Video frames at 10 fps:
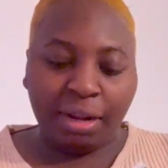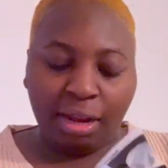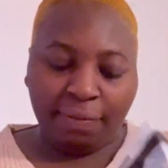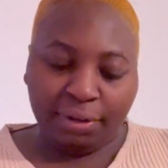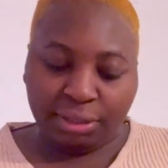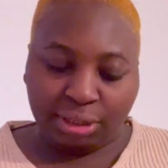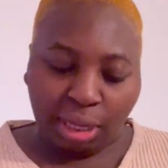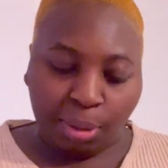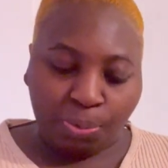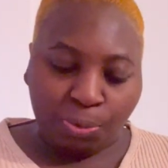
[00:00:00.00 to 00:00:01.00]
lovely
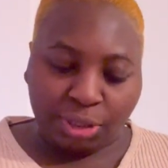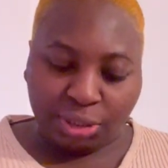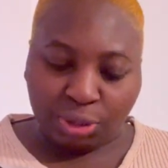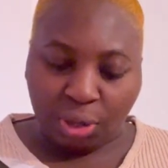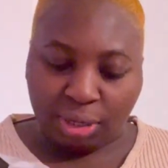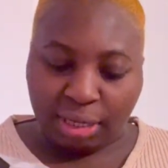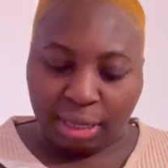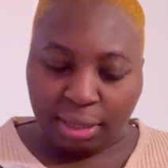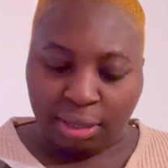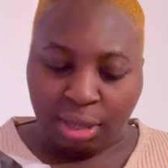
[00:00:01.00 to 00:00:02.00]
top, which is called
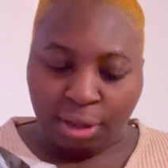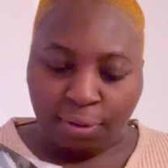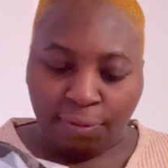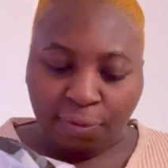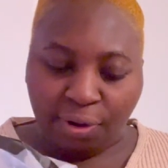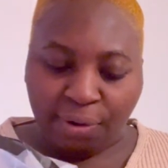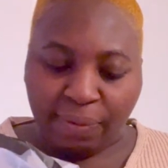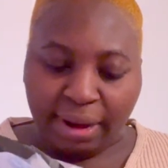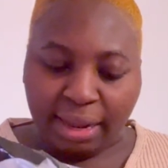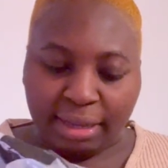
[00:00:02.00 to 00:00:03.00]
the
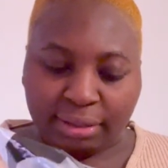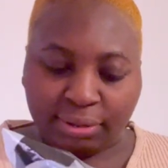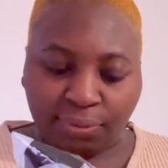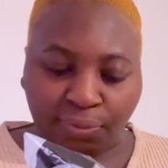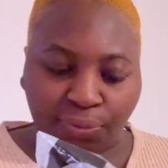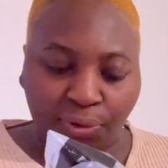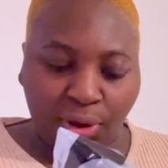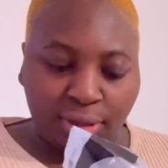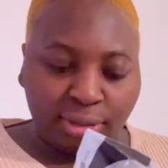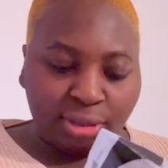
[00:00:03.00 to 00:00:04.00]

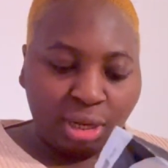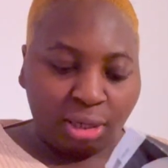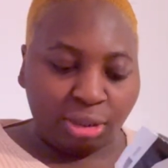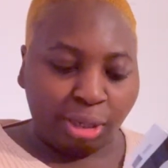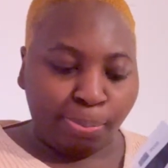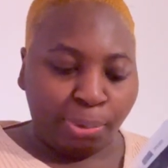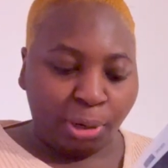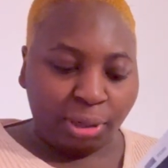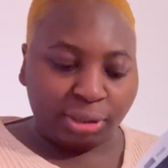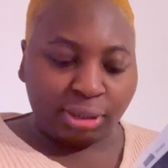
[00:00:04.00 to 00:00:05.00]
Florence London
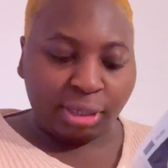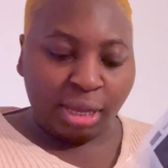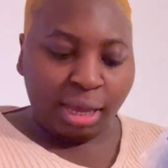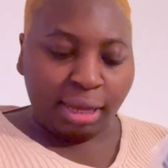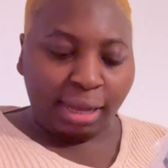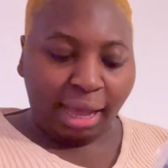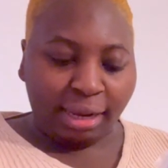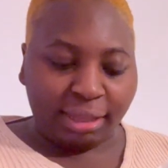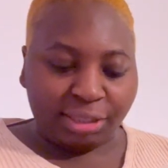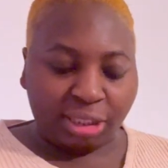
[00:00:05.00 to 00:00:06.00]
Plus
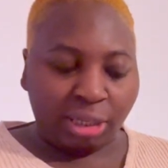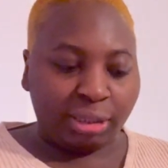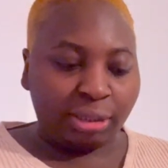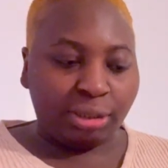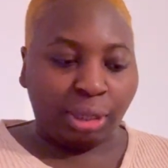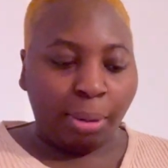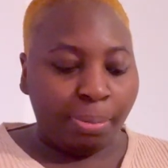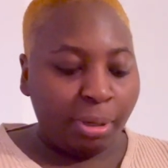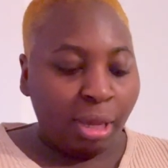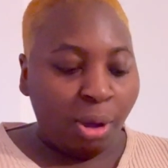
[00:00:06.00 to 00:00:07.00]
gathered skirt and top.
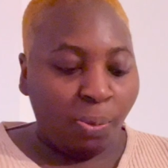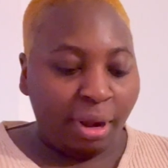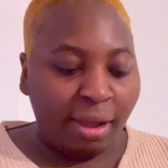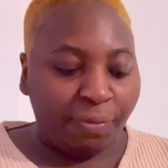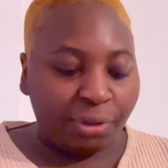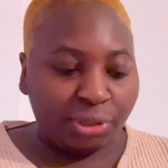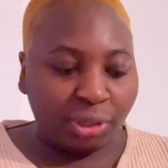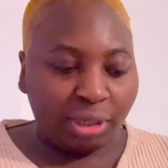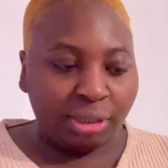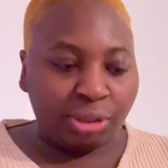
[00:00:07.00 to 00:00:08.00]
When I first
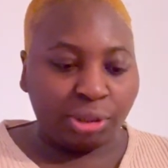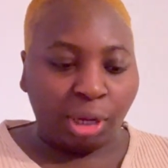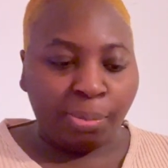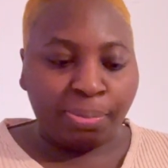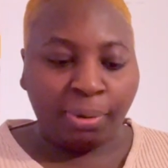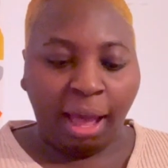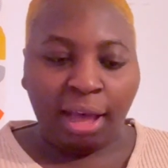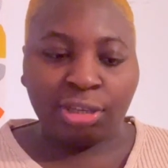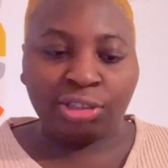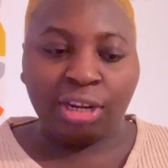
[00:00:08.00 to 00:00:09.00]
saw this top, I
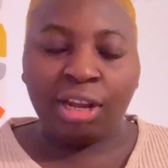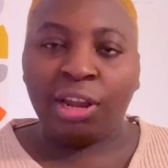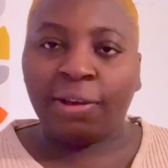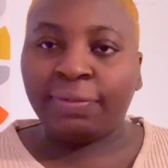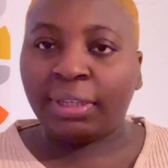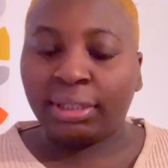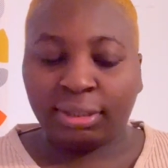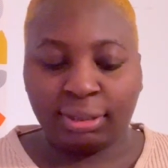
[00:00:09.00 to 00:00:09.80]
actually loved it